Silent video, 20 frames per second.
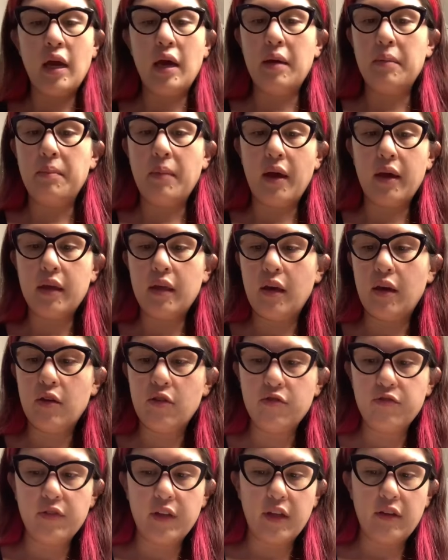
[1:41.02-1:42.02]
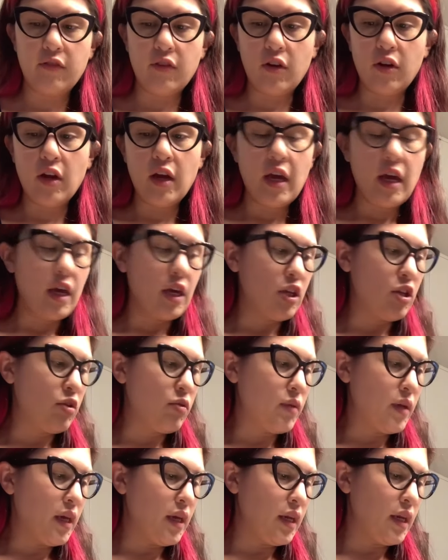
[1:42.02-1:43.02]
macchiato flavor, you
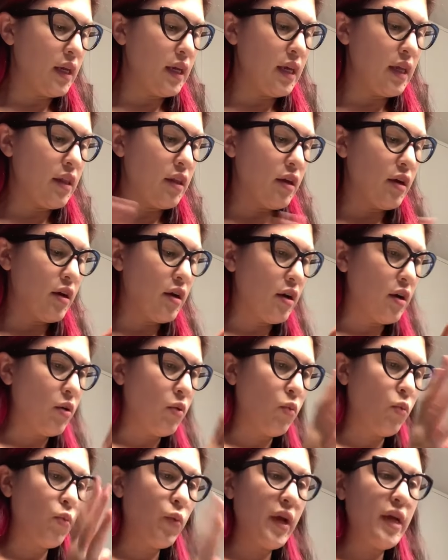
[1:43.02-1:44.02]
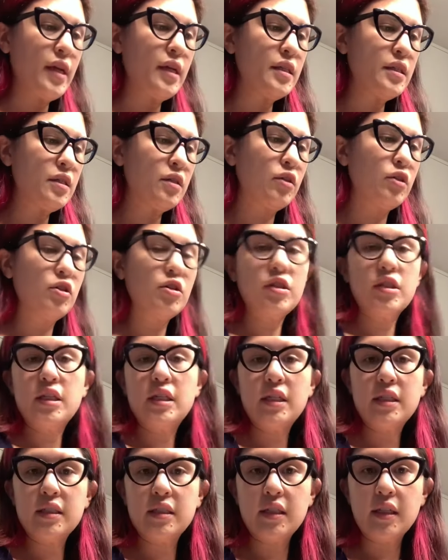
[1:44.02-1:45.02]
can either wait until your
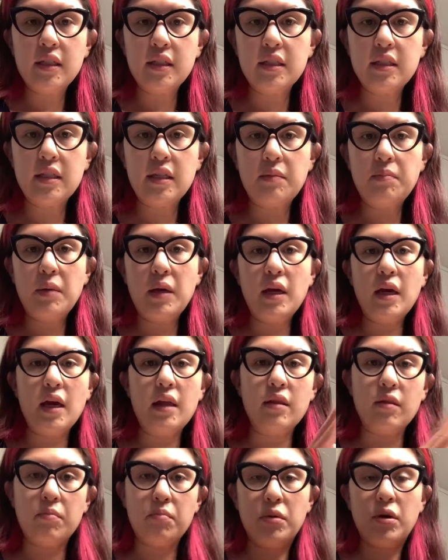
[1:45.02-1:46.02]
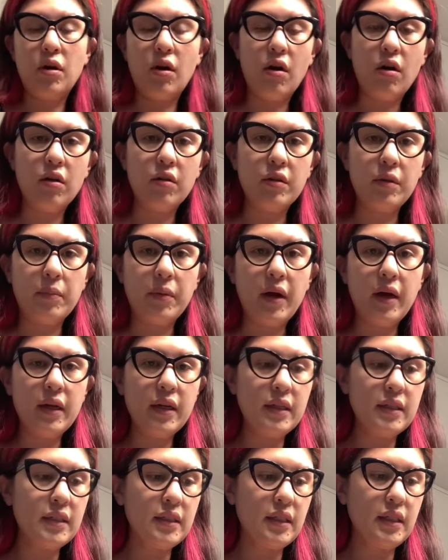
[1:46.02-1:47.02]
tea is done steeping and put all of the
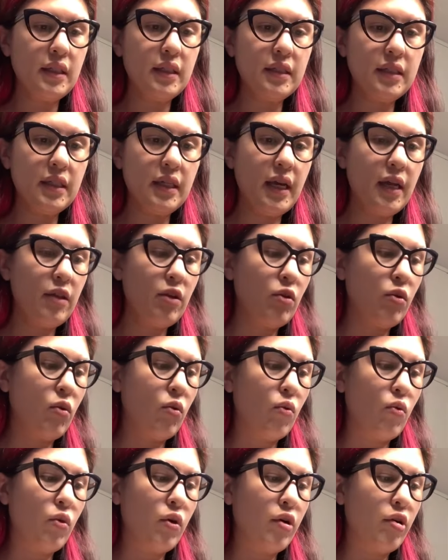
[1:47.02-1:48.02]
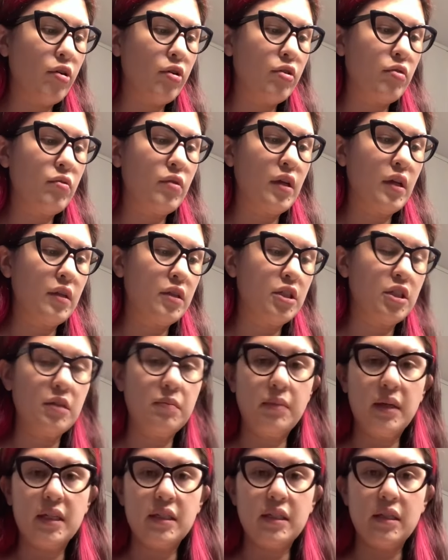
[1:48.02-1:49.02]
products in together, or you can just
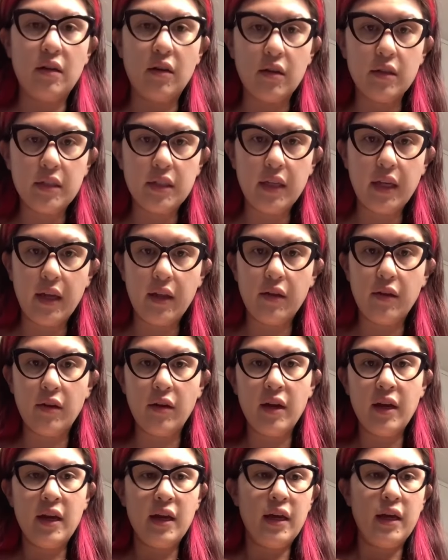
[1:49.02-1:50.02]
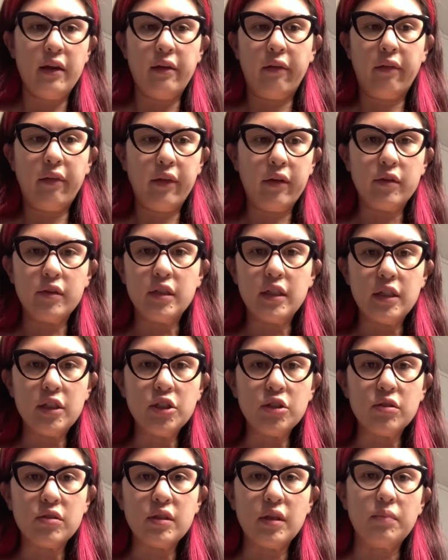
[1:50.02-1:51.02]
mix it all together in a little dish
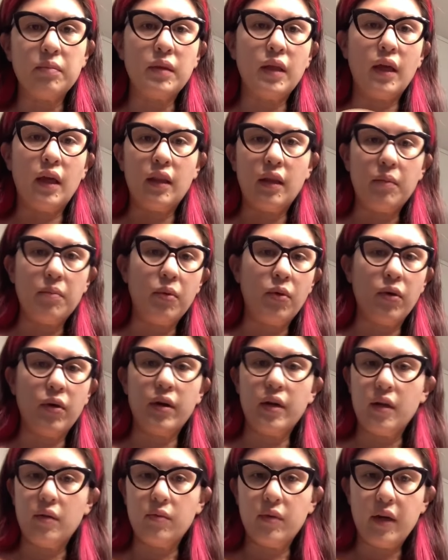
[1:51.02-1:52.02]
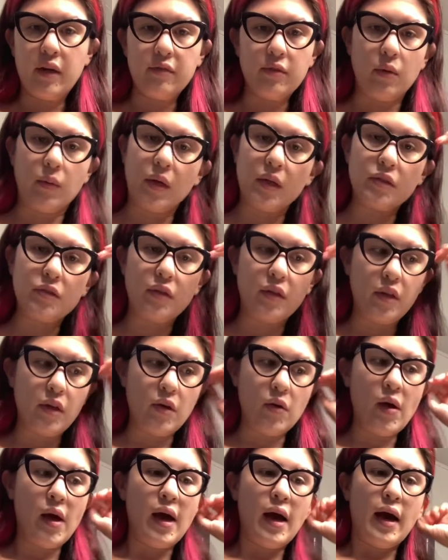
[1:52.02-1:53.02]
or something and then pour it in, whatever works for you.
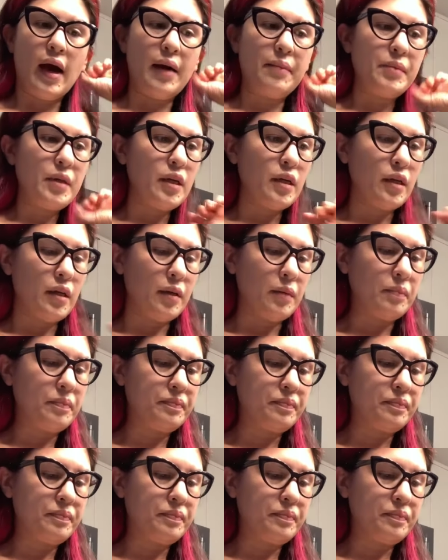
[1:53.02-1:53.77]
I'm gonna